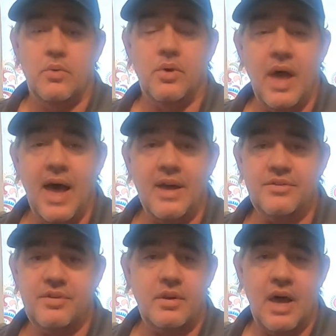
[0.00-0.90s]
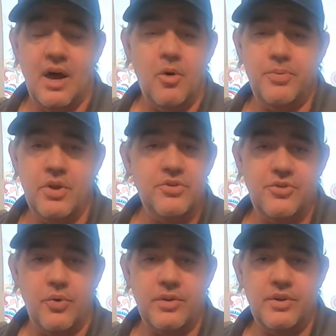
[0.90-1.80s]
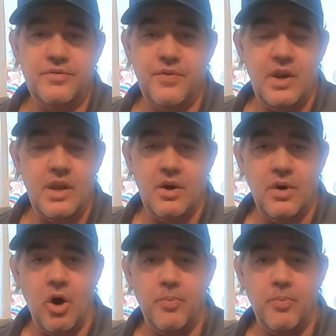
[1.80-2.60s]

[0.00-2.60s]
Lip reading: Well guys, I hope you enjoyed this video. I